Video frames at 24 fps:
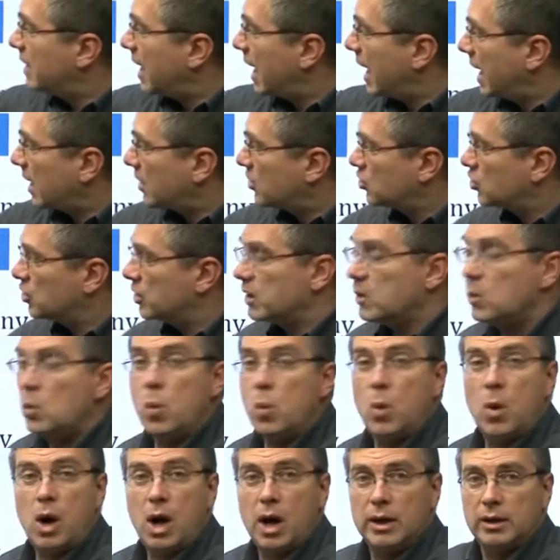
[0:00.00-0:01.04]
Many
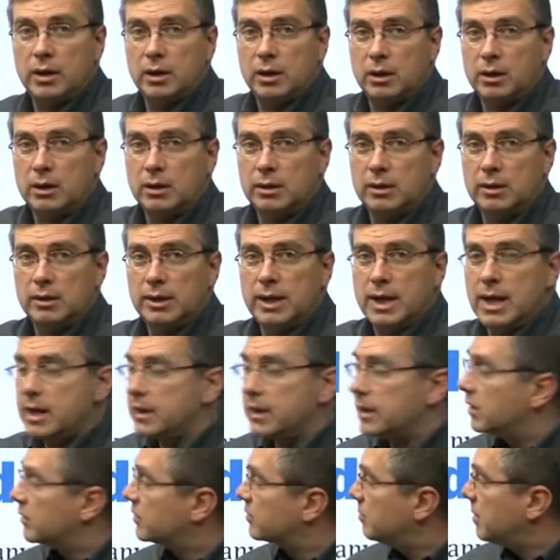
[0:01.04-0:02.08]
colors
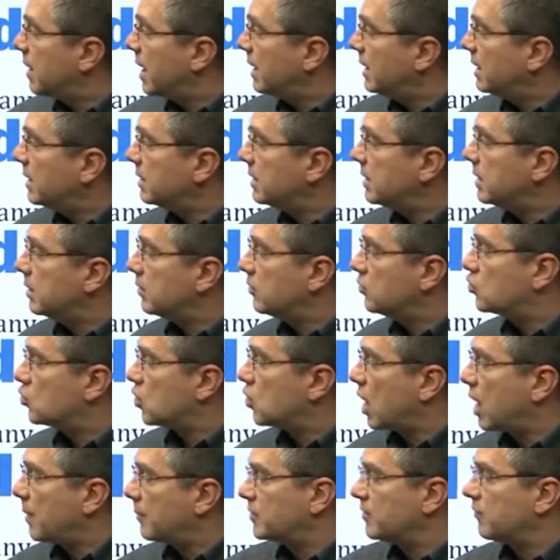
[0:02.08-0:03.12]
together to
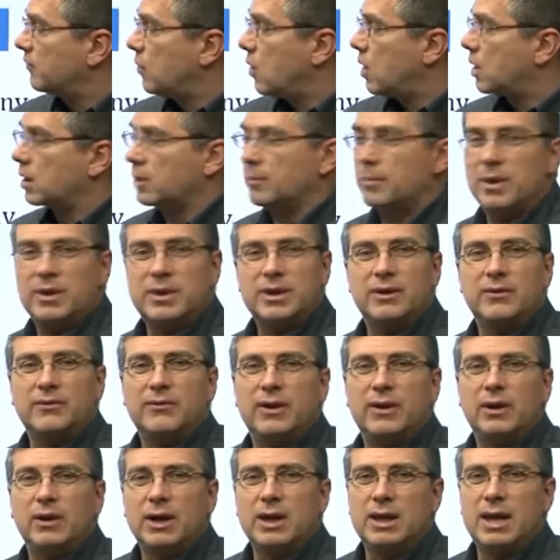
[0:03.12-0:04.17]
make one
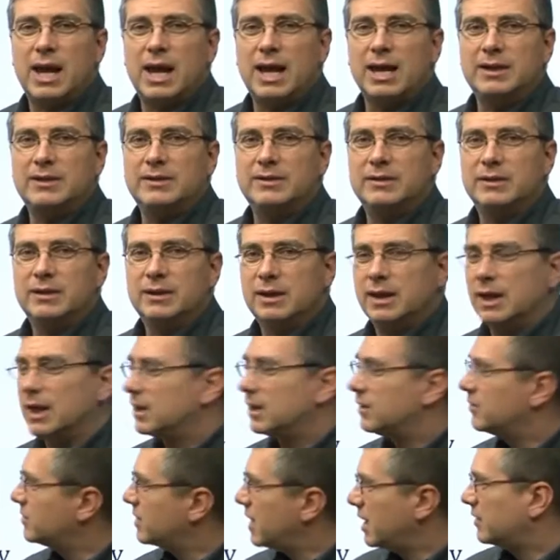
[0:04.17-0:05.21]
cloud. They
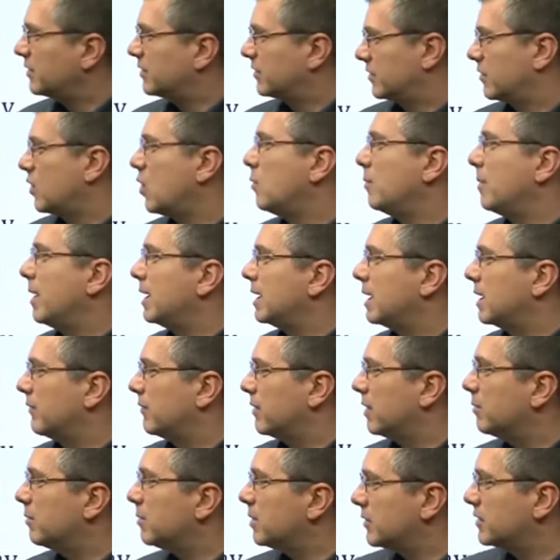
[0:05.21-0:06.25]
usually are
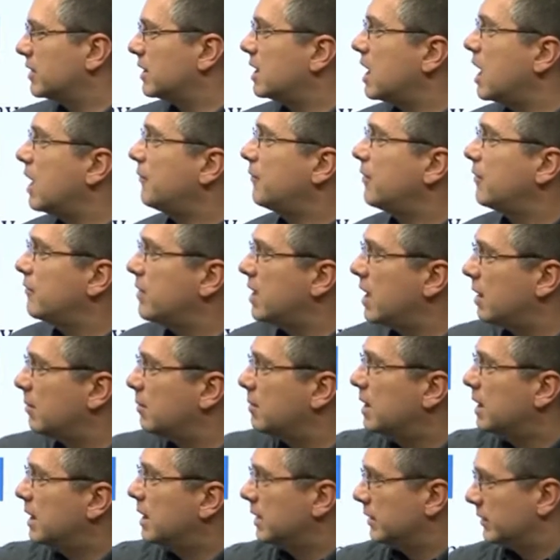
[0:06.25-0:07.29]
very,
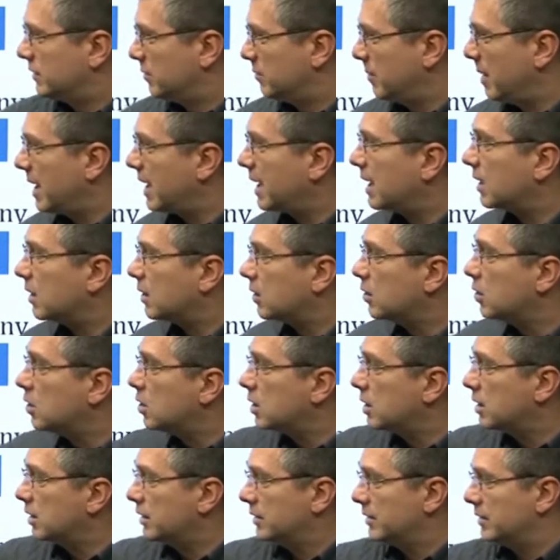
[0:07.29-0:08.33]
very,
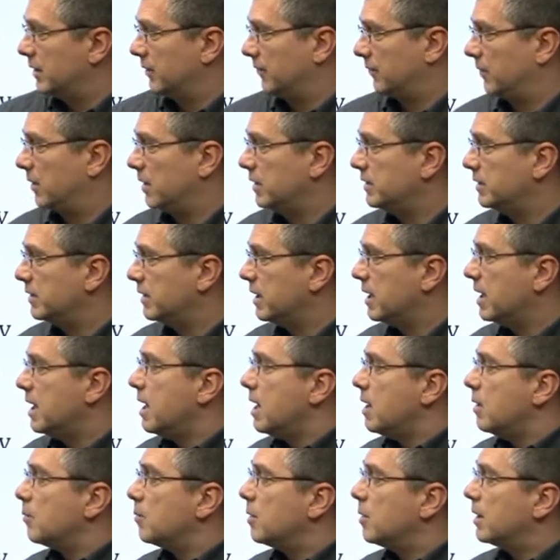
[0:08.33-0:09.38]
very big.
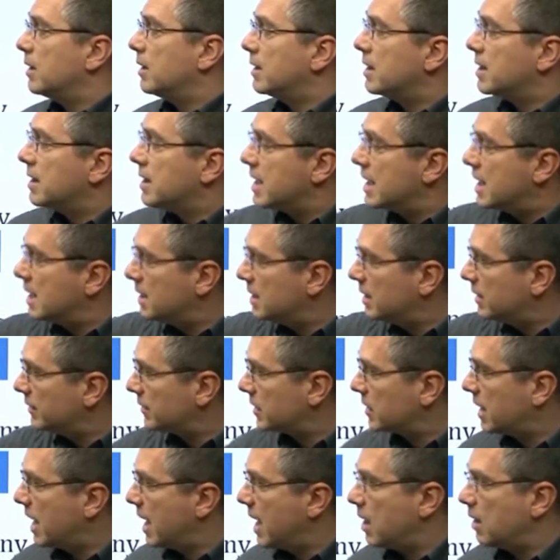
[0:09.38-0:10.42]
And you
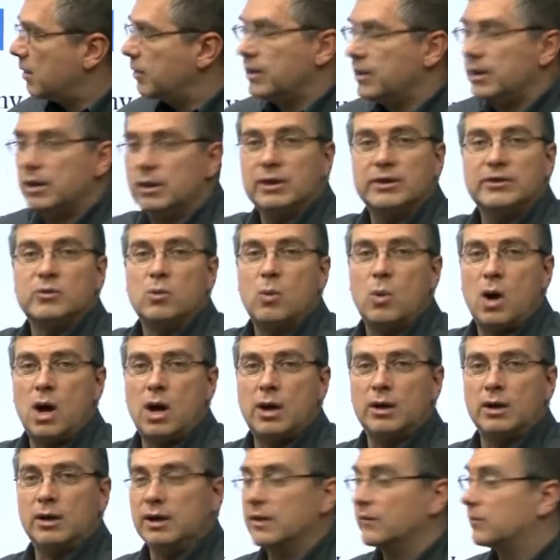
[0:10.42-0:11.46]
can see, some
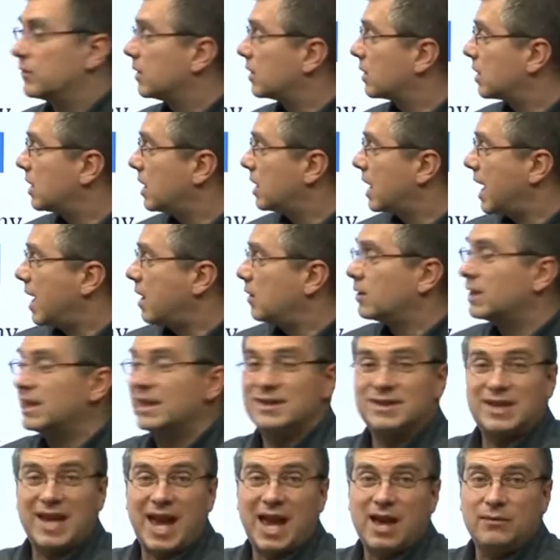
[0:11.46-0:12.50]
people can see, they
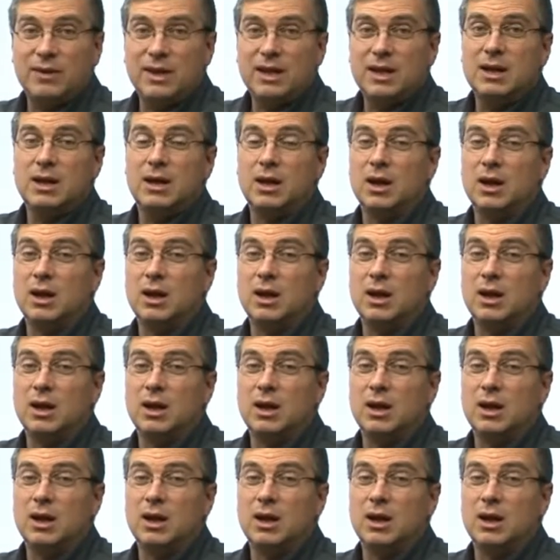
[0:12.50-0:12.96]
look like